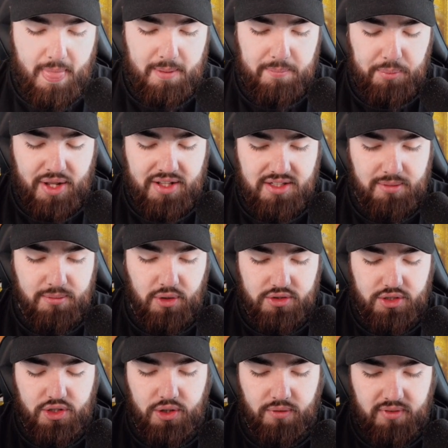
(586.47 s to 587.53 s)
plenty more
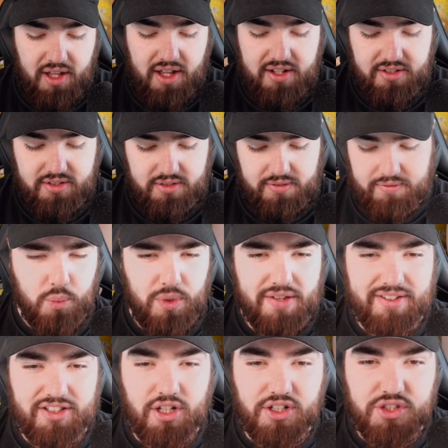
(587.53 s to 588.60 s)
to come, guys. We have
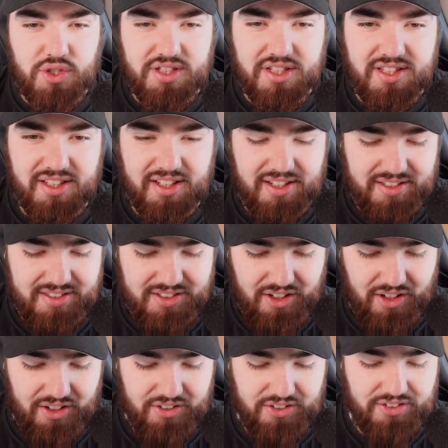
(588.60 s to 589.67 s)
a Toxtricity. Let's
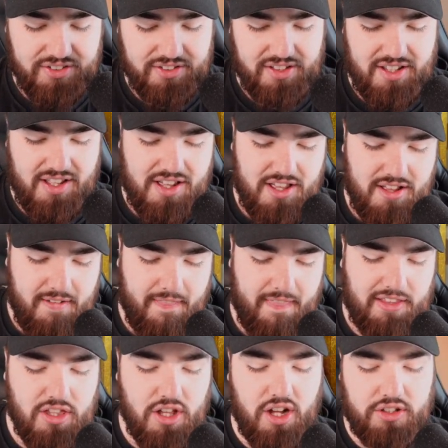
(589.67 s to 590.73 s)
go.
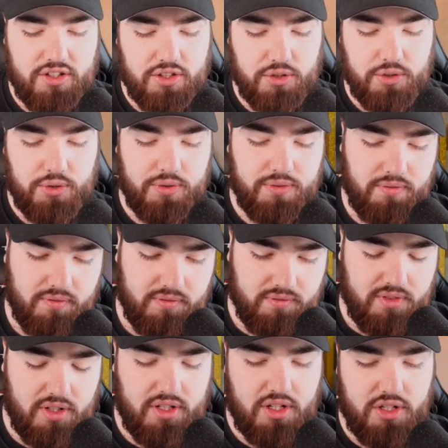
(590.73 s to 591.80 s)
Natu,
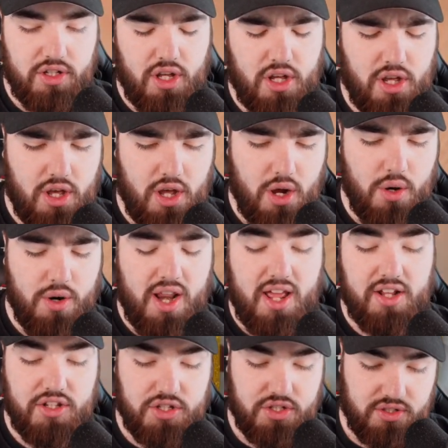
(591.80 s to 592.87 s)

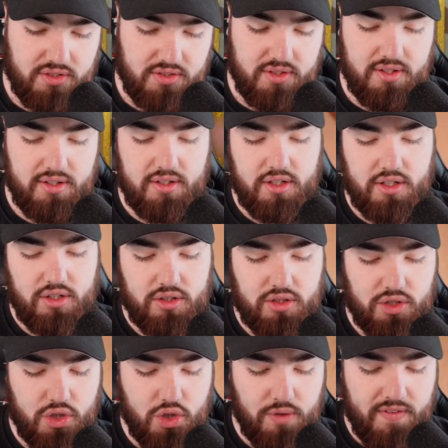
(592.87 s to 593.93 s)
Honedge,
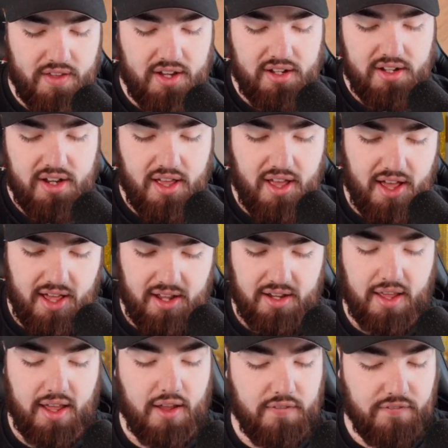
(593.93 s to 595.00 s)
Grubbin, and
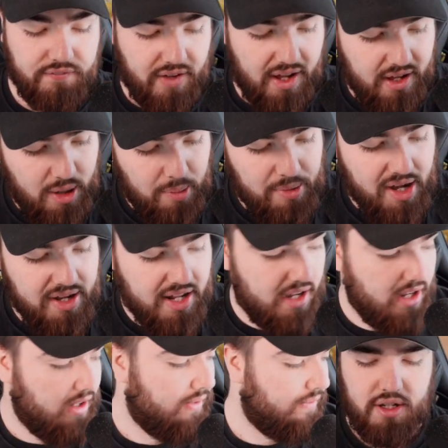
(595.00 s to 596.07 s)
a Fire
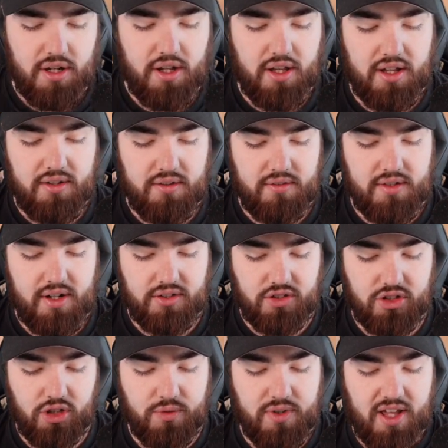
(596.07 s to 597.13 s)
Bandana. Okay, next
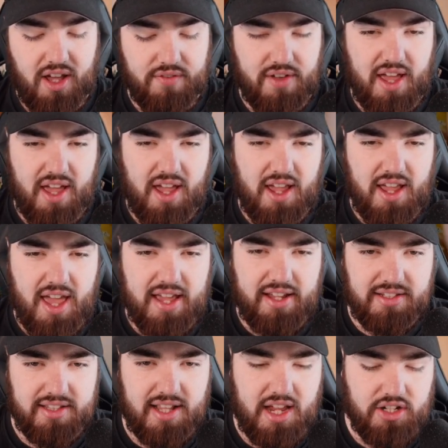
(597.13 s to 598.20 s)
up we have a
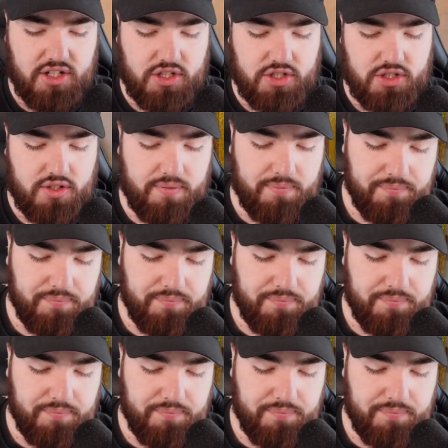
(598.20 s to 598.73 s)
Aegislash,